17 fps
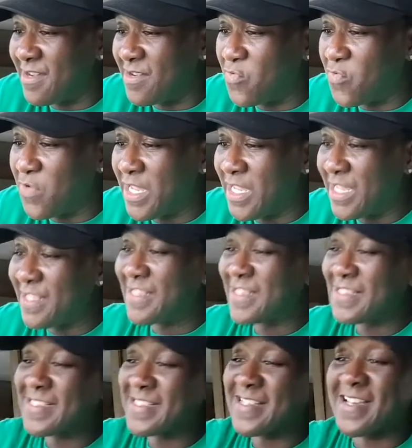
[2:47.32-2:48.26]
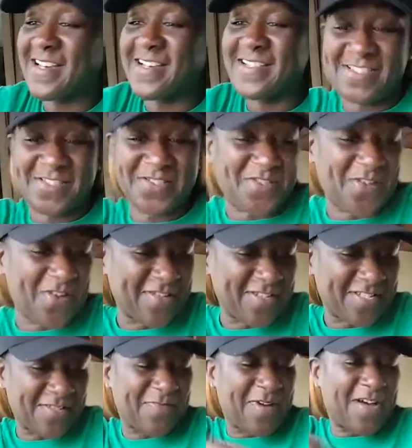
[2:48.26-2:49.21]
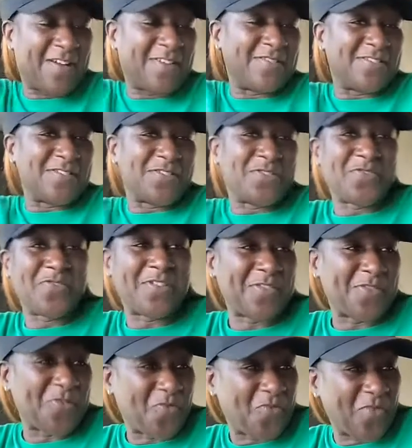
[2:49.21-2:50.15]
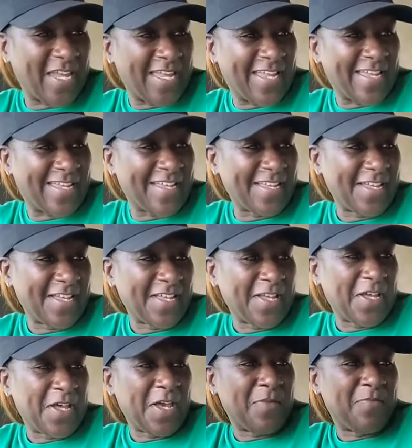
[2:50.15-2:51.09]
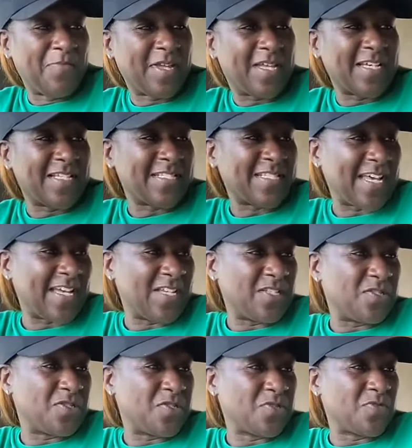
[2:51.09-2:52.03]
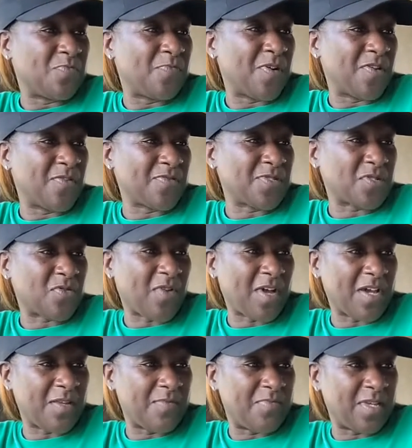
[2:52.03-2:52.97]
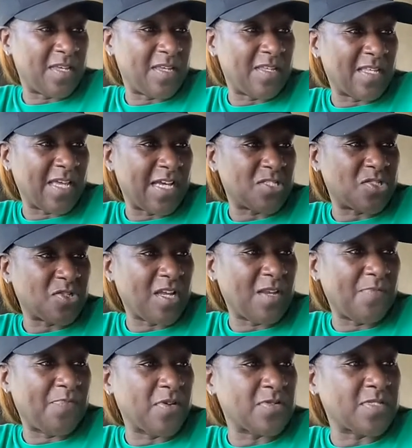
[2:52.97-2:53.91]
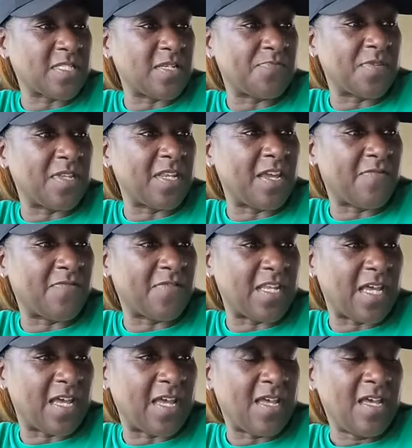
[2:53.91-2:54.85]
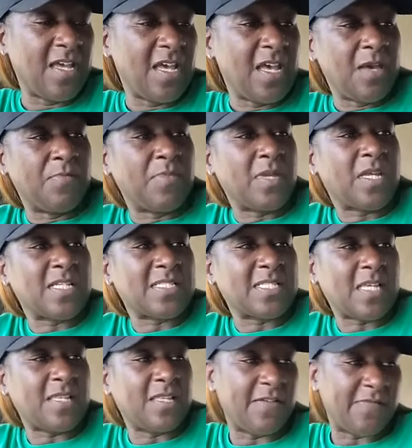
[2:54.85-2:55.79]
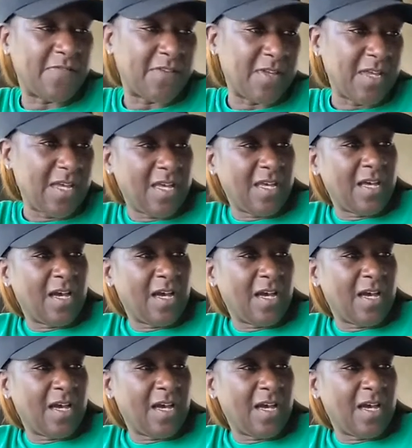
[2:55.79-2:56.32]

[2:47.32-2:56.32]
we discussed or talked about during the week, because I do post quite a bit. I try to post something every day because I love it.